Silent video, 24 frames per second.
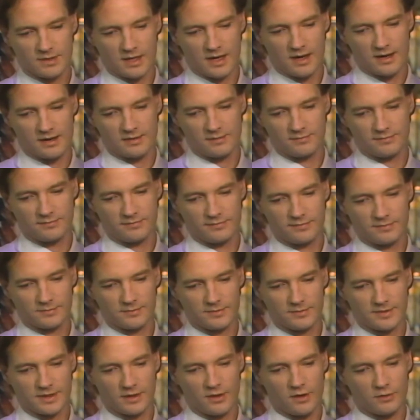kind
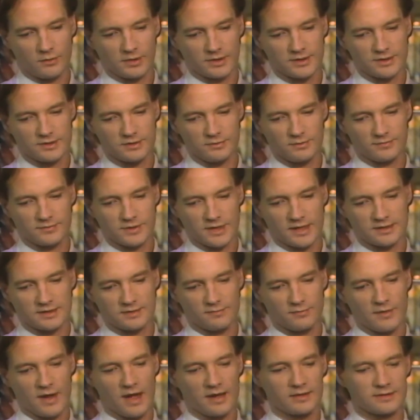of the whole issue of sex
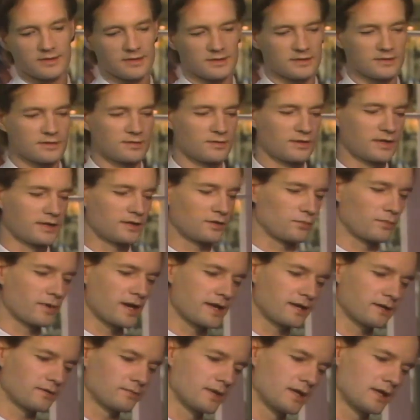and violence is in, in, a way
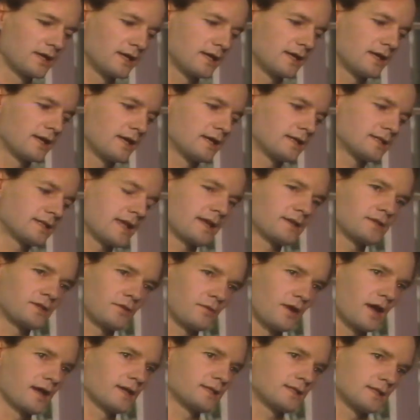to
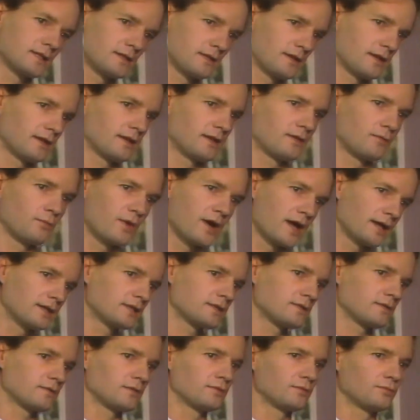satirize it and in a way
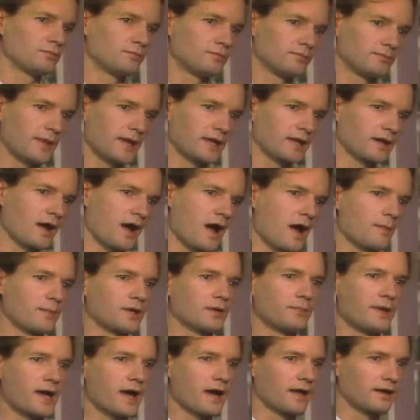to make a
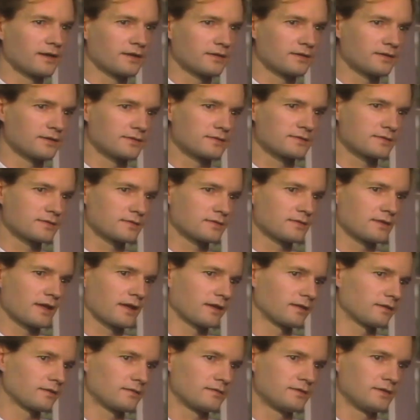comment about it is
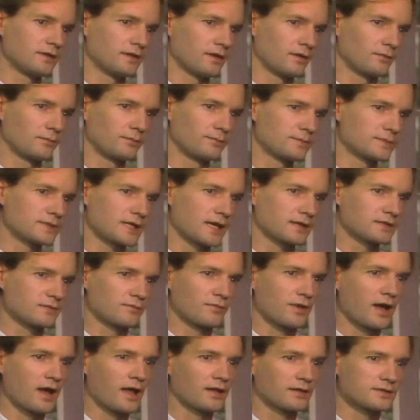that you know sex
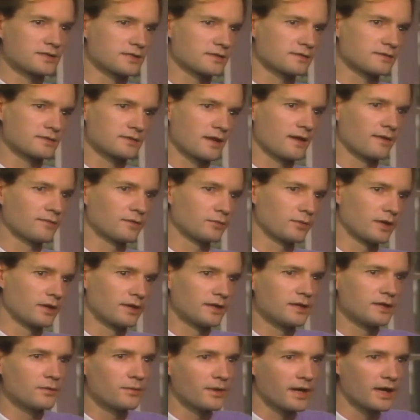and violence is everywhere
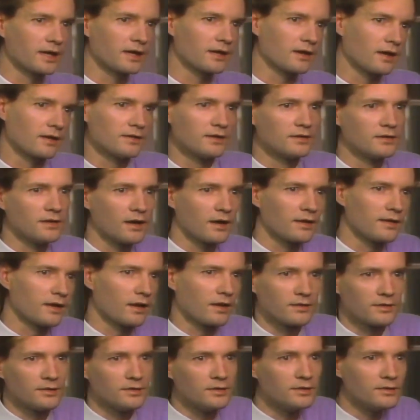anyway and on the and on
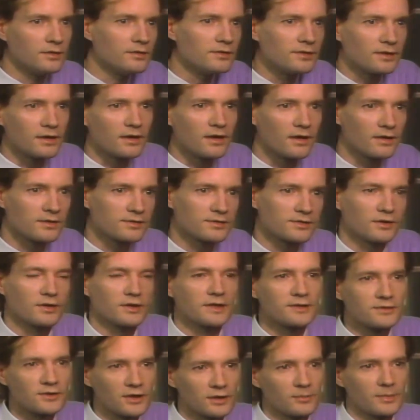the news and certainly
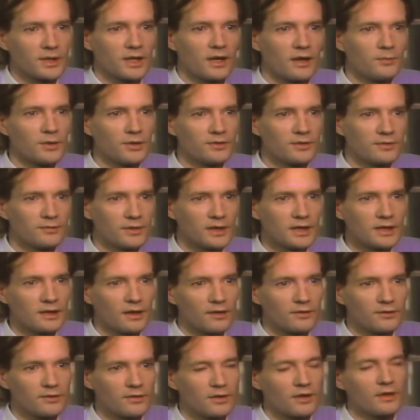it's going to be on music
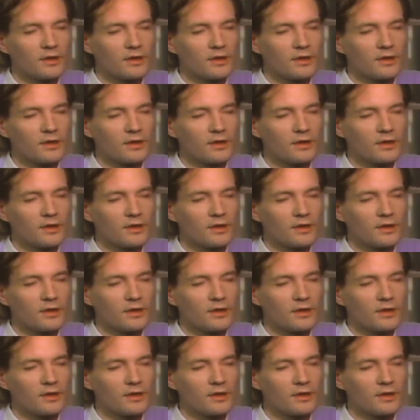videos